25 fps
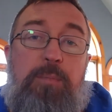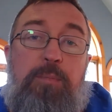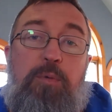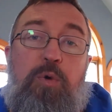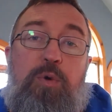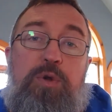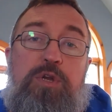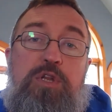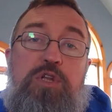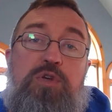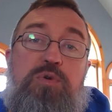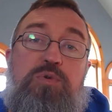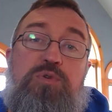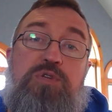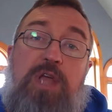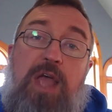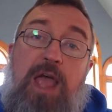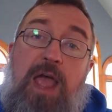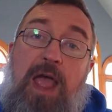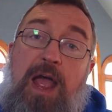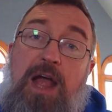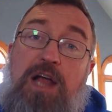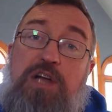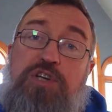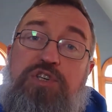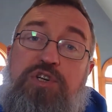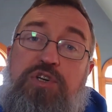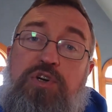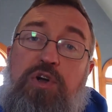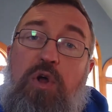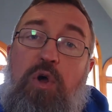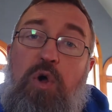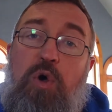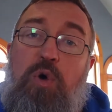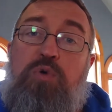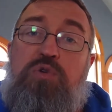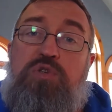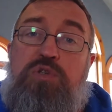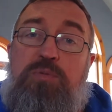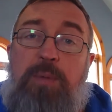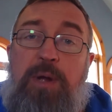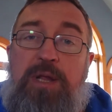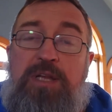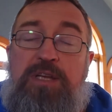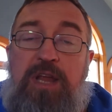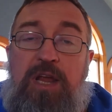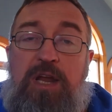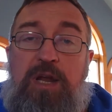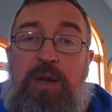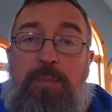I'm going to use Azure to host
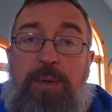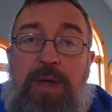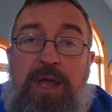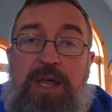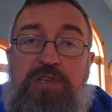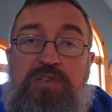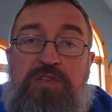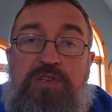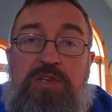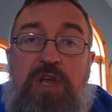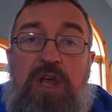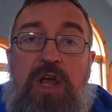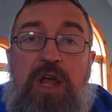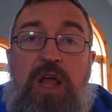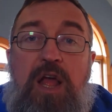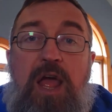my database,